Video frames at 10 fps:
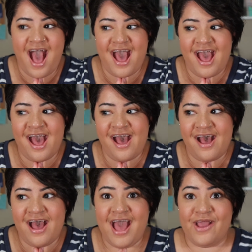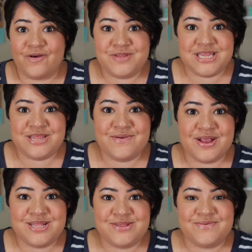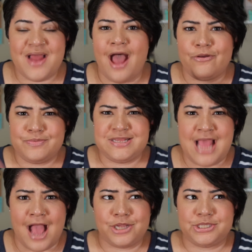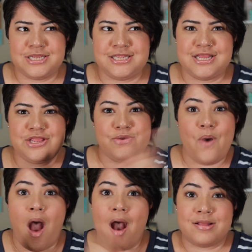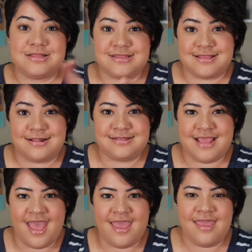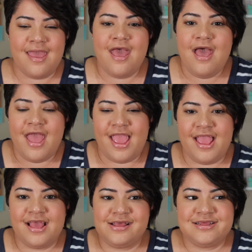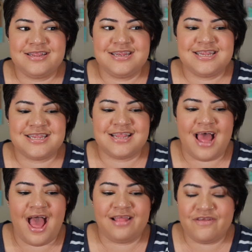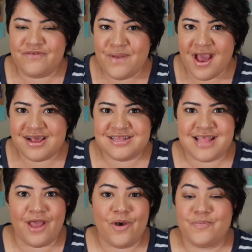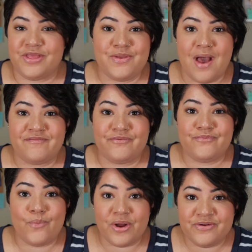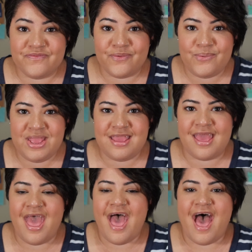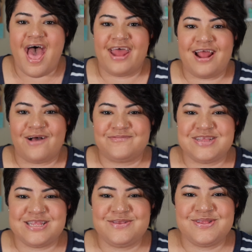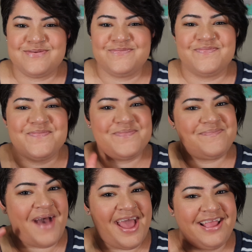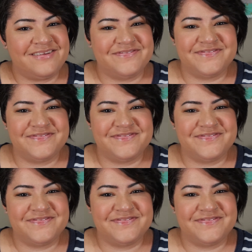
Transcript: I hope to see you guys soon. I will be actually seeing you on Sunday, and I love you guys. I hope that you have a wonderful week, and I'll be seeing you soon. Bye.